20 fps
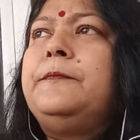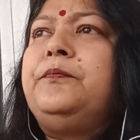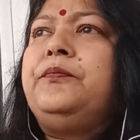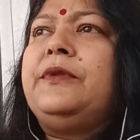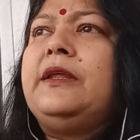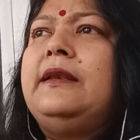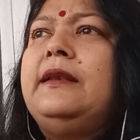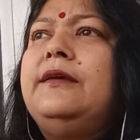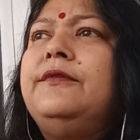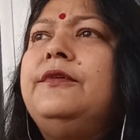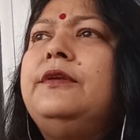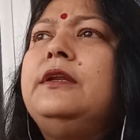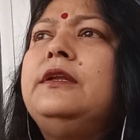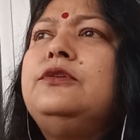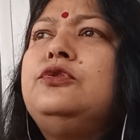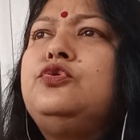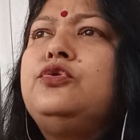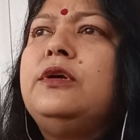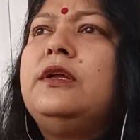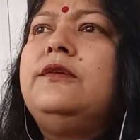11
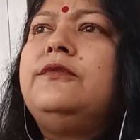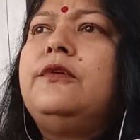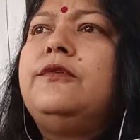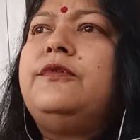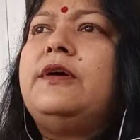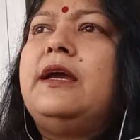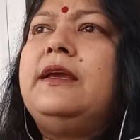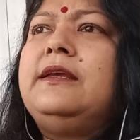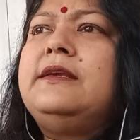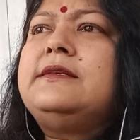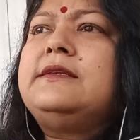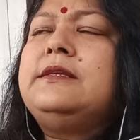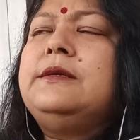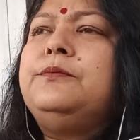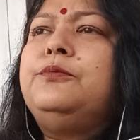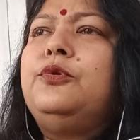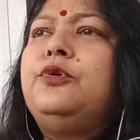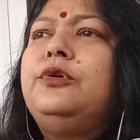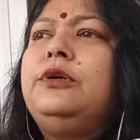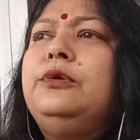and 12 of ICSE
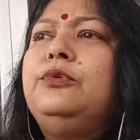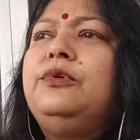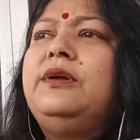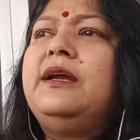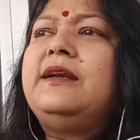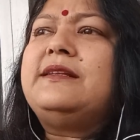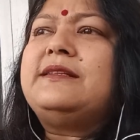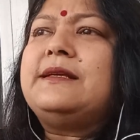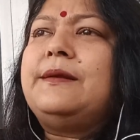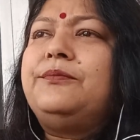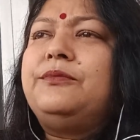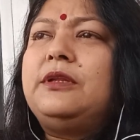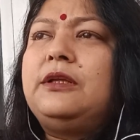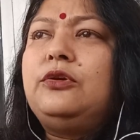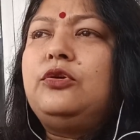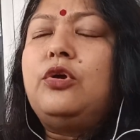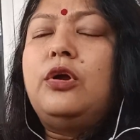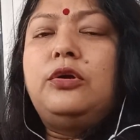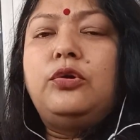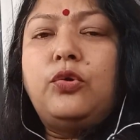board, you get something
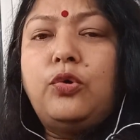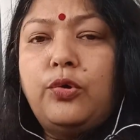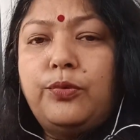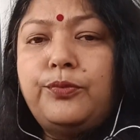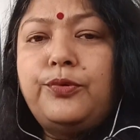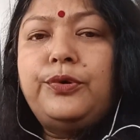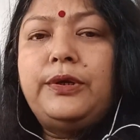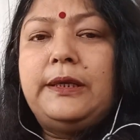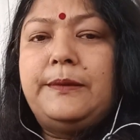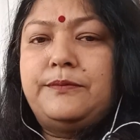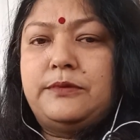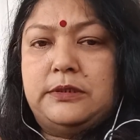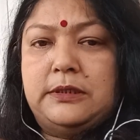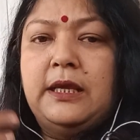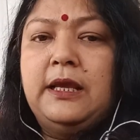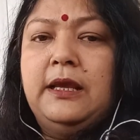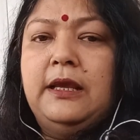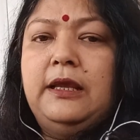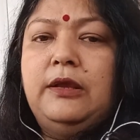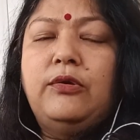called homonyms.
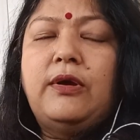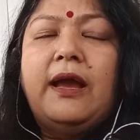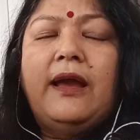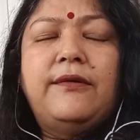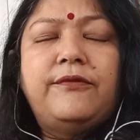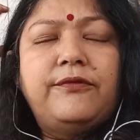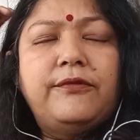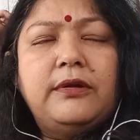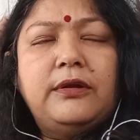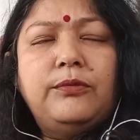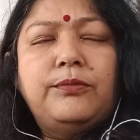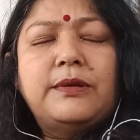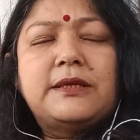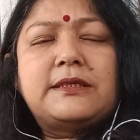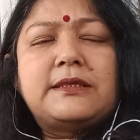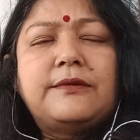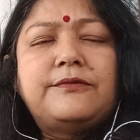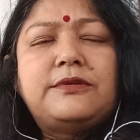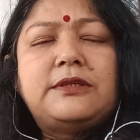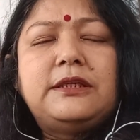You must
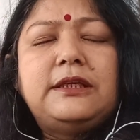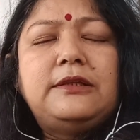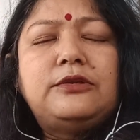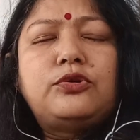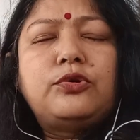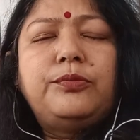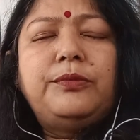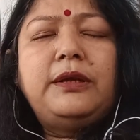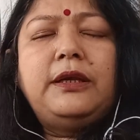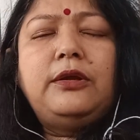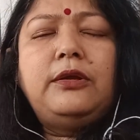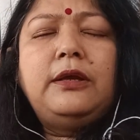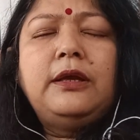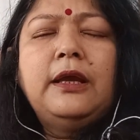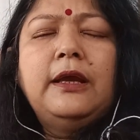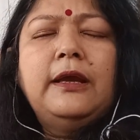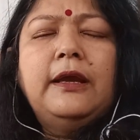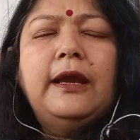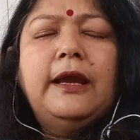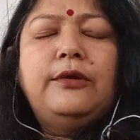have seen so many
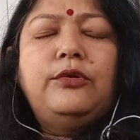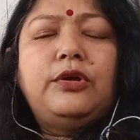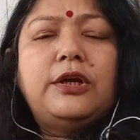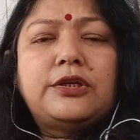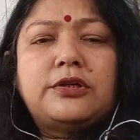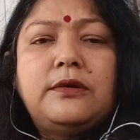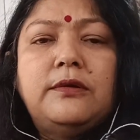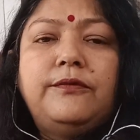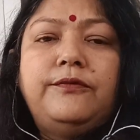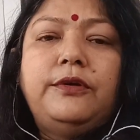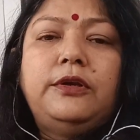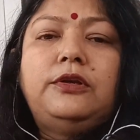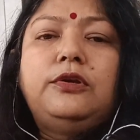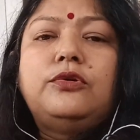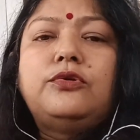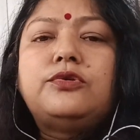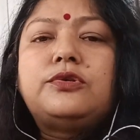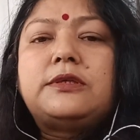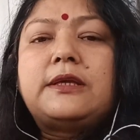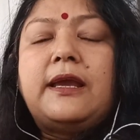educational
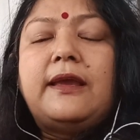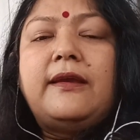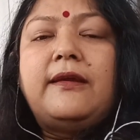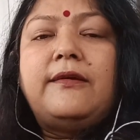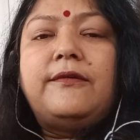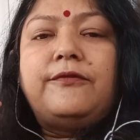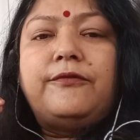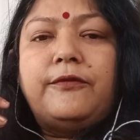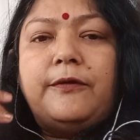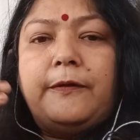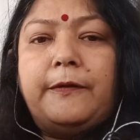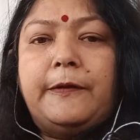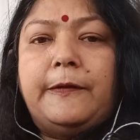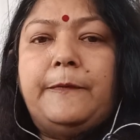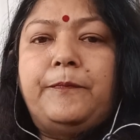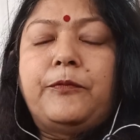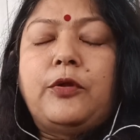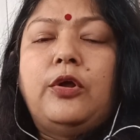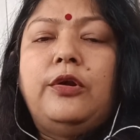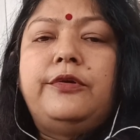videos I have
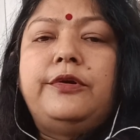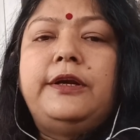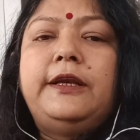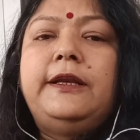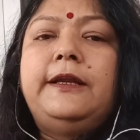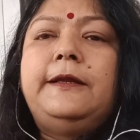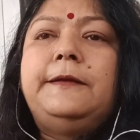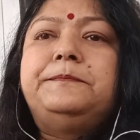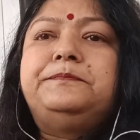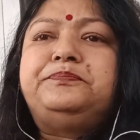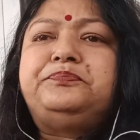already